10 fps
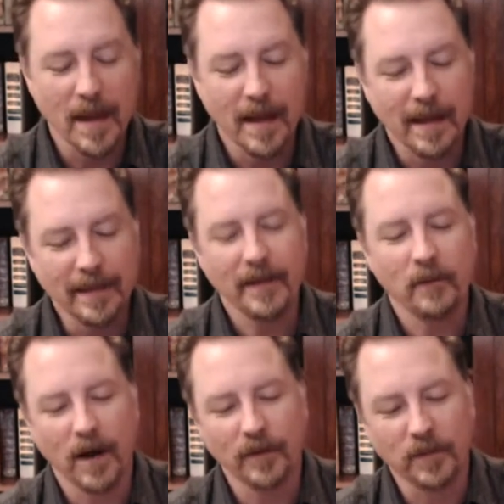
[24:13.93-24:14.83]
Then they
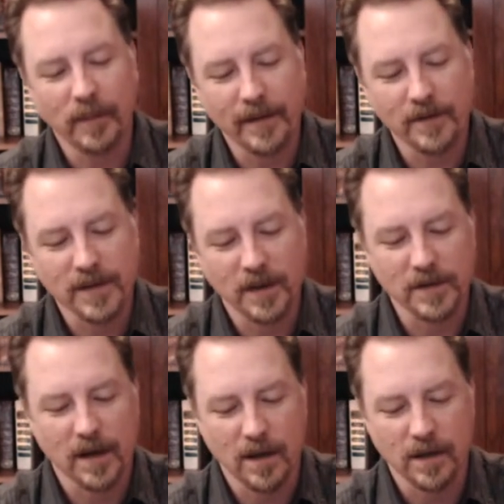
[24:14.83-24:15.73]
went off to pay their sales
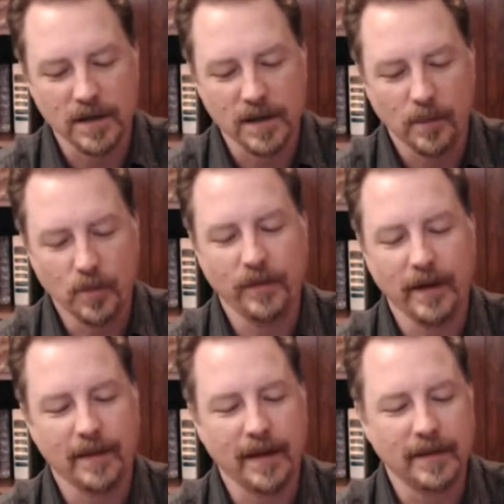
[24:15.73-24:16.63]
calls,
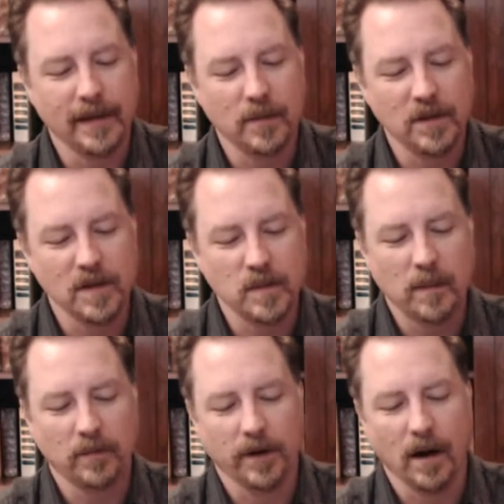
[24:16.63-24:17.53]
proving that the admissions
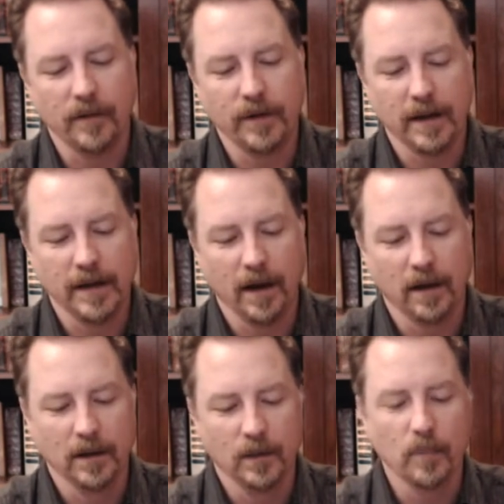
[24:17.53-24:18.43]
people at Harvard and
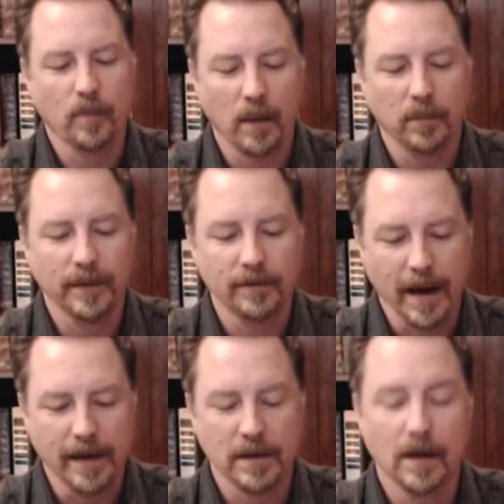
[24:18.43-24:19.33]
Yale were probably
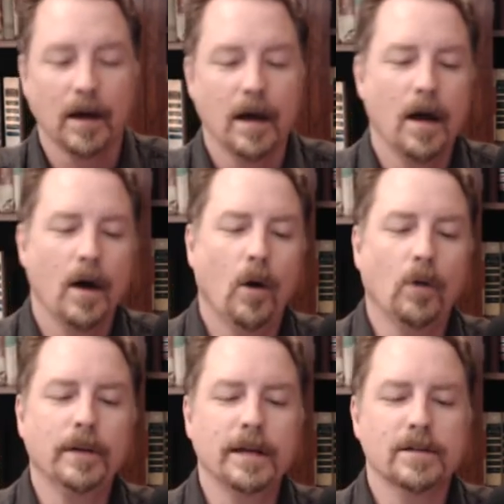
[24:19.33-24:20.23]
right.
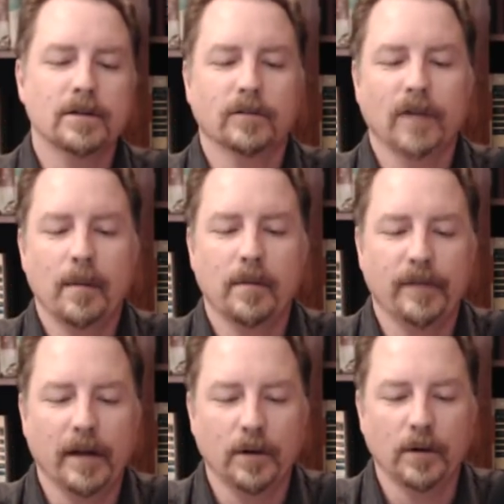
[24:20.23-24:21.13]
Only a certain type of
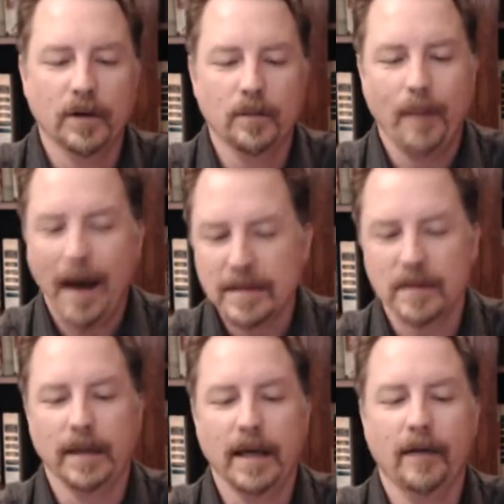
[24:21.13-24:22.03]
fellow could
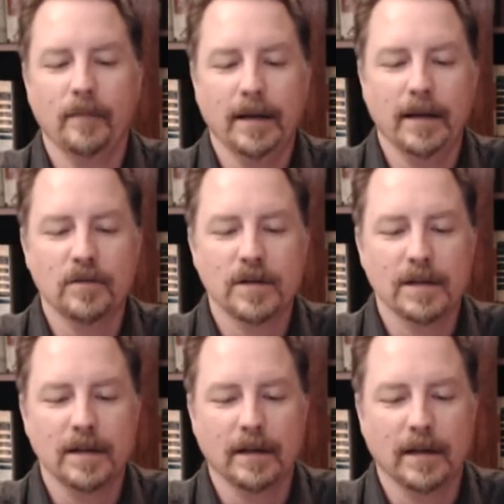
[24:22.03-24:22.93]
possibly have been
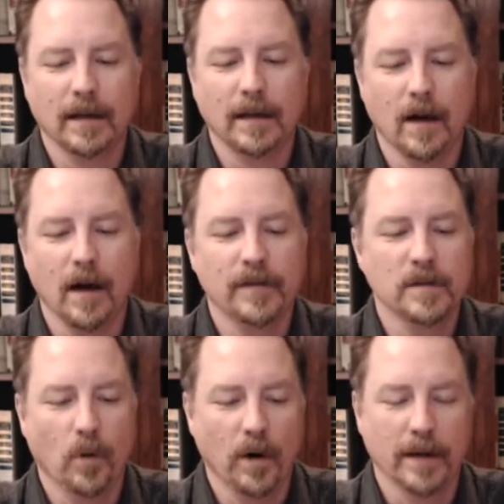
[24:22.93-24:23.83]
interested in kicking off his
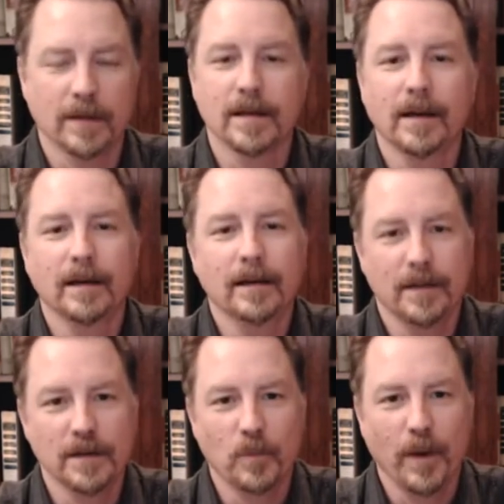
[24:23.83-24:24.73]
mornings
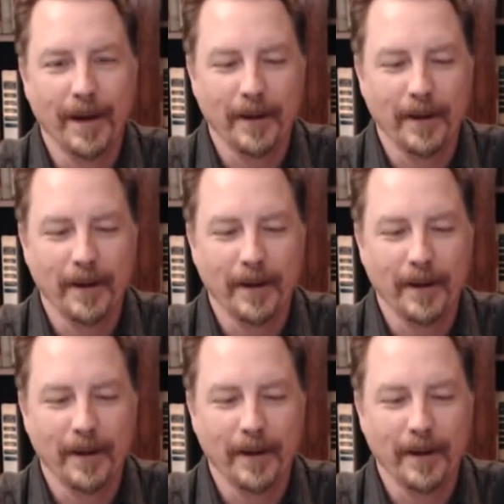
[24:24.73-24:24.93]
this way.